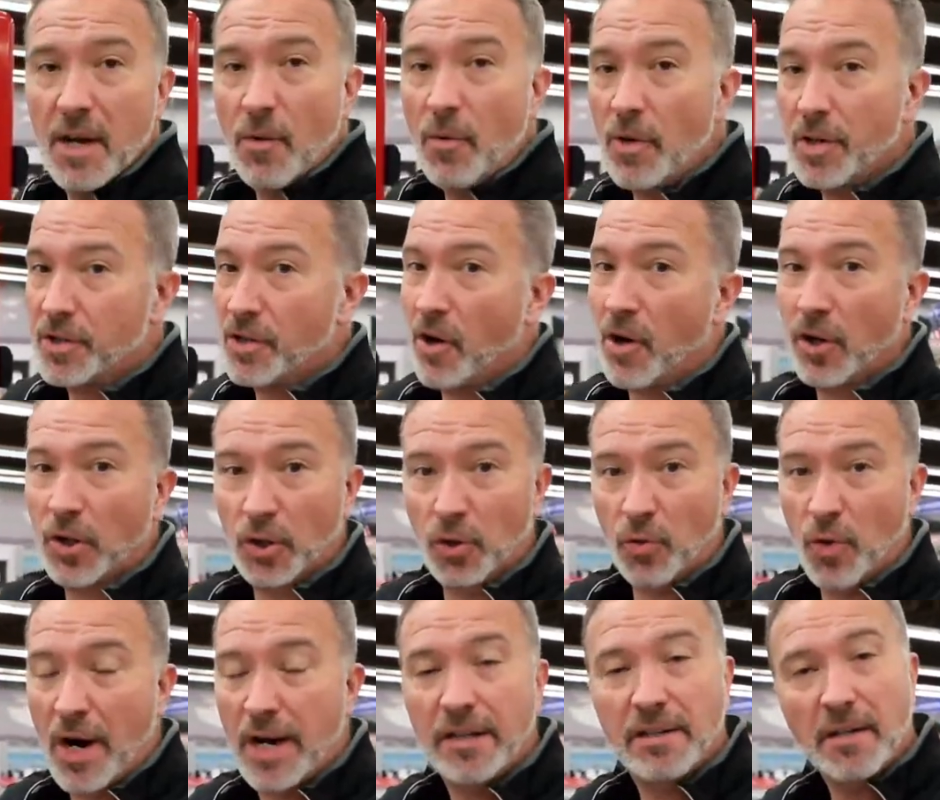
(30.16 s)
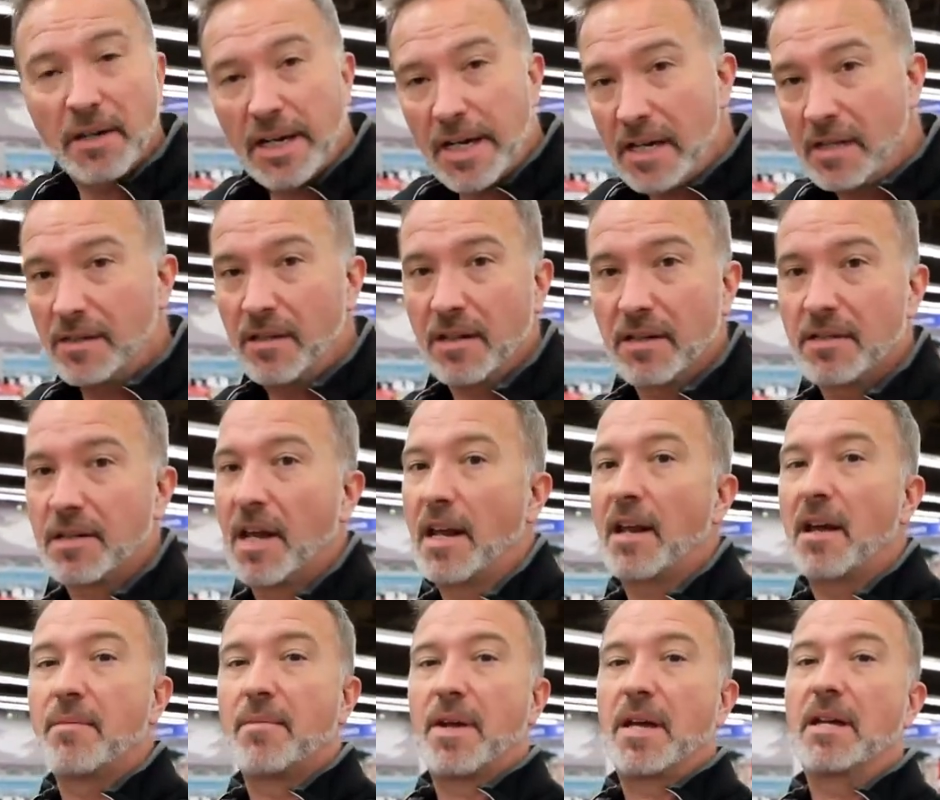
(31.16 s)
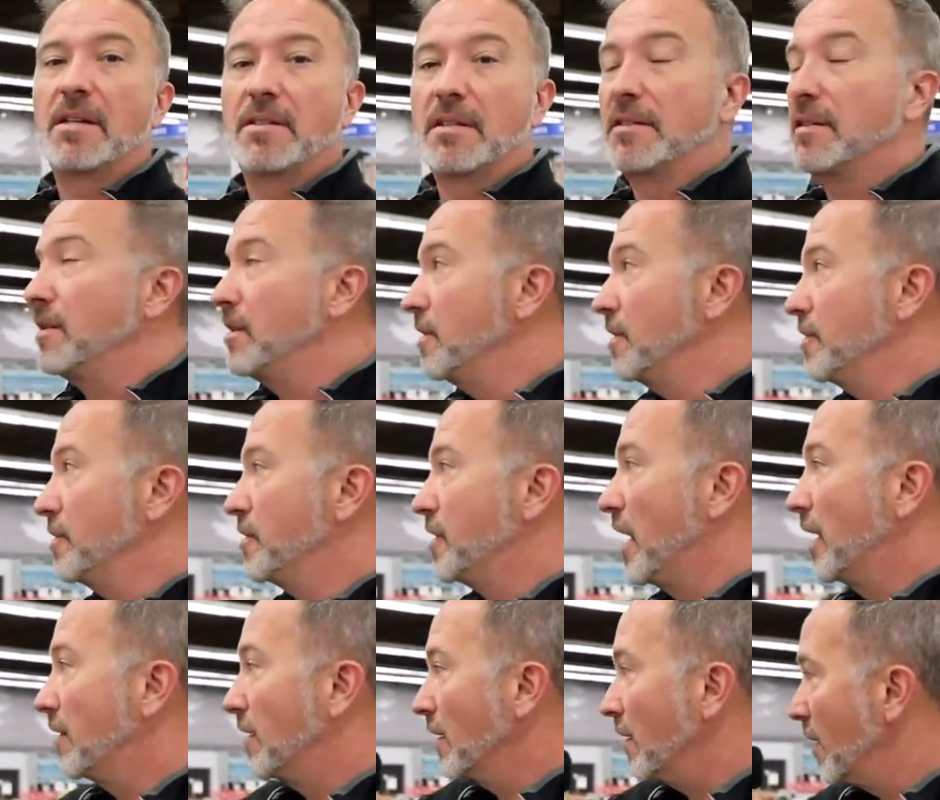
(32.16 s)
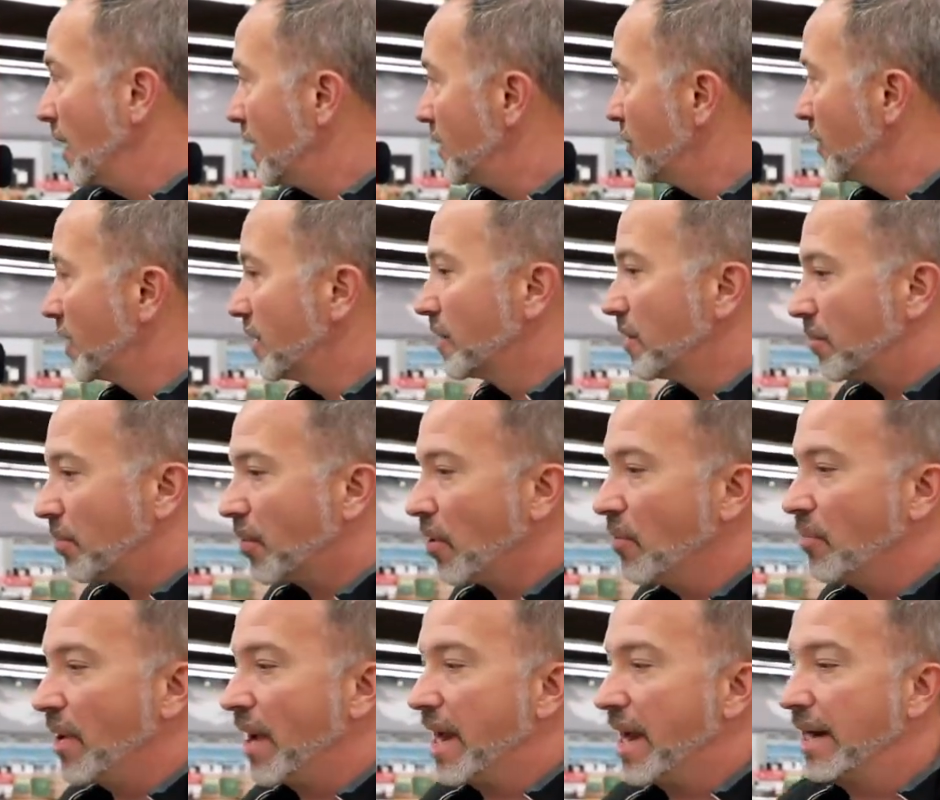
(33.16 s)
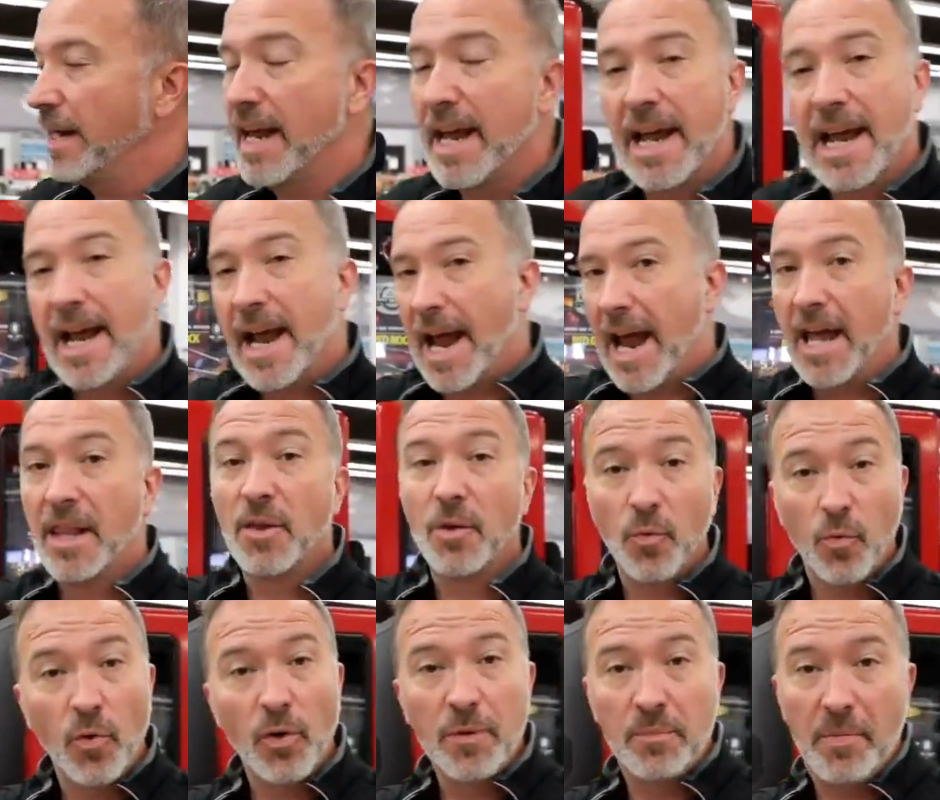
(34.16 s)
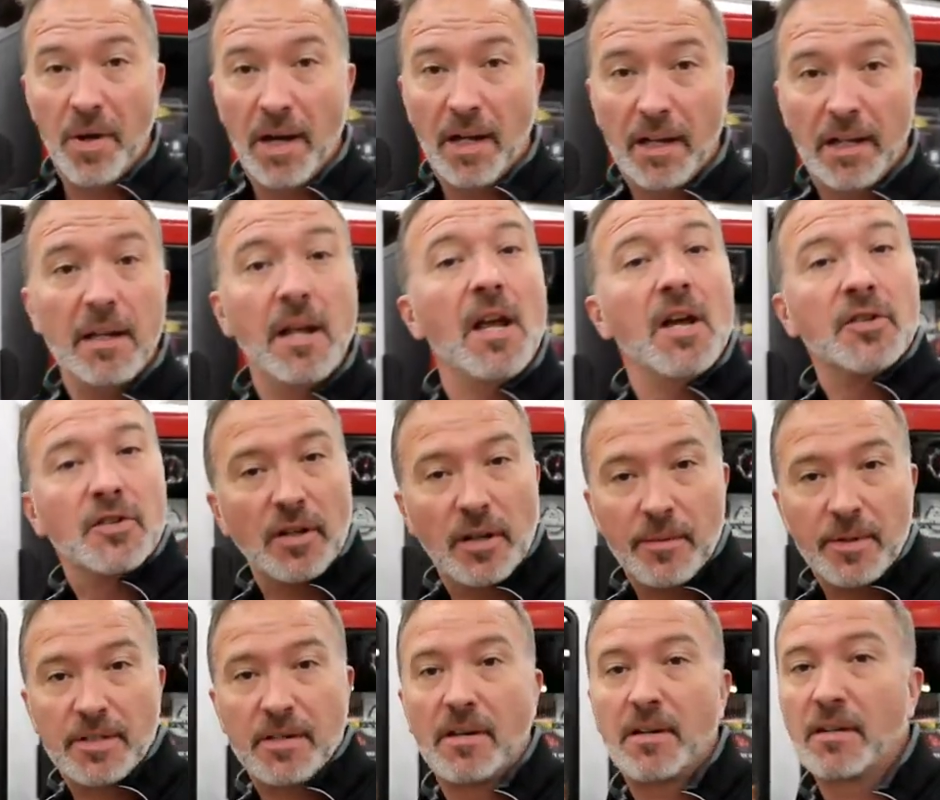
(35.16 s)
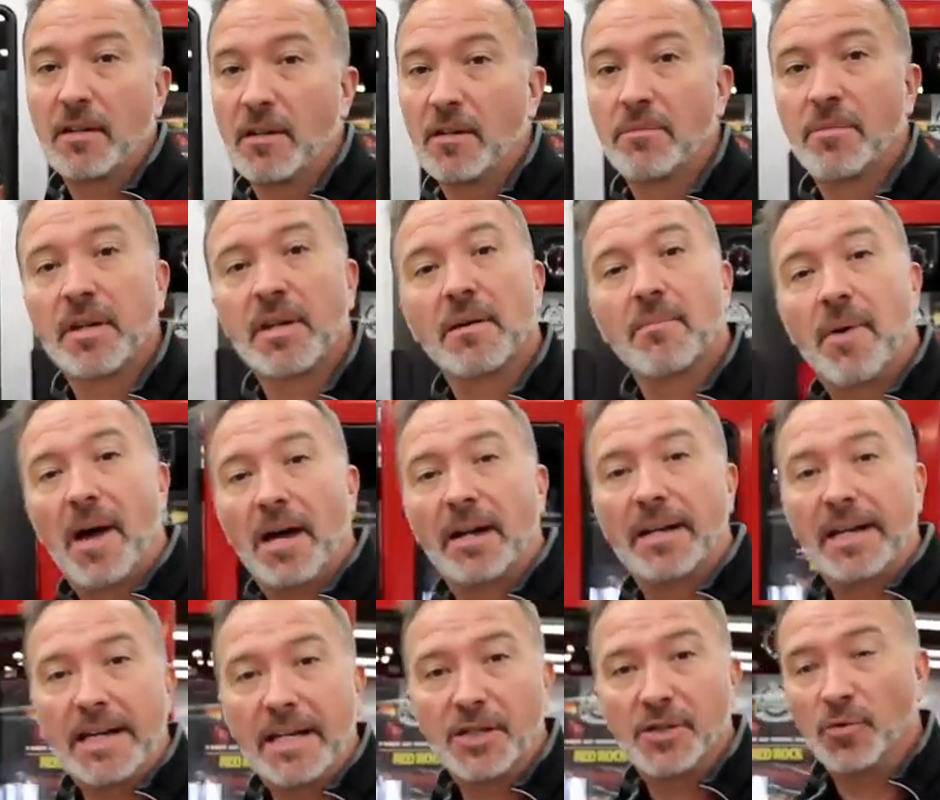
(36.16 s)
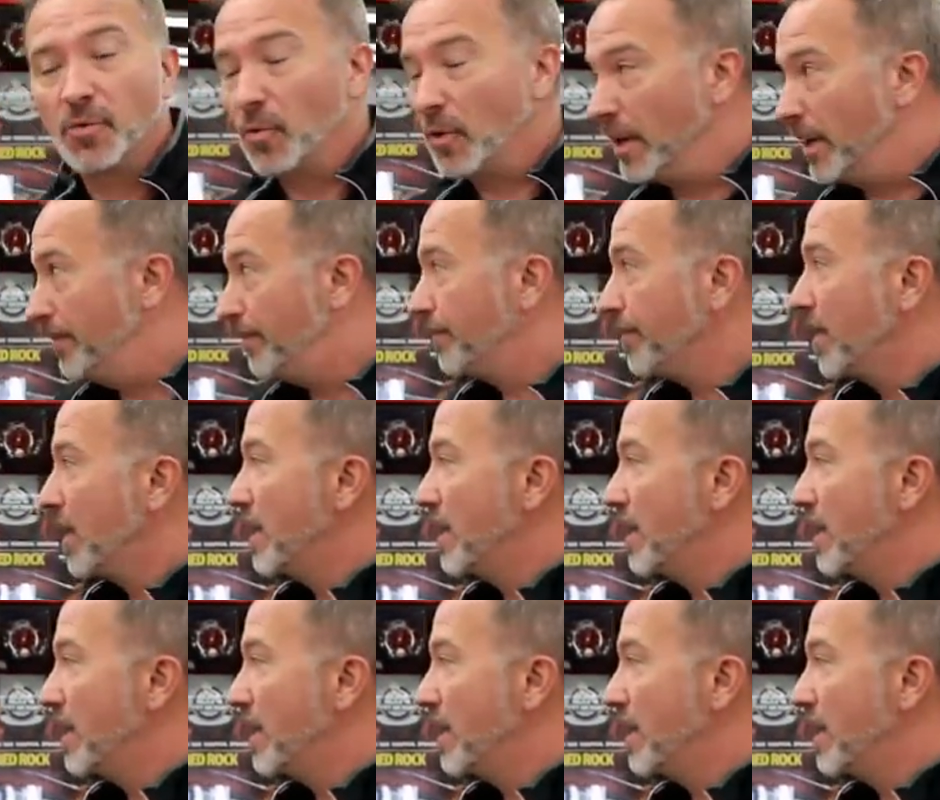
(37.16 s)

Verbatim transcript: which are great. They're easy to set up, easy to use. You got the electric, the propane, and the wood pellet. So let me tell you a little bit about each one.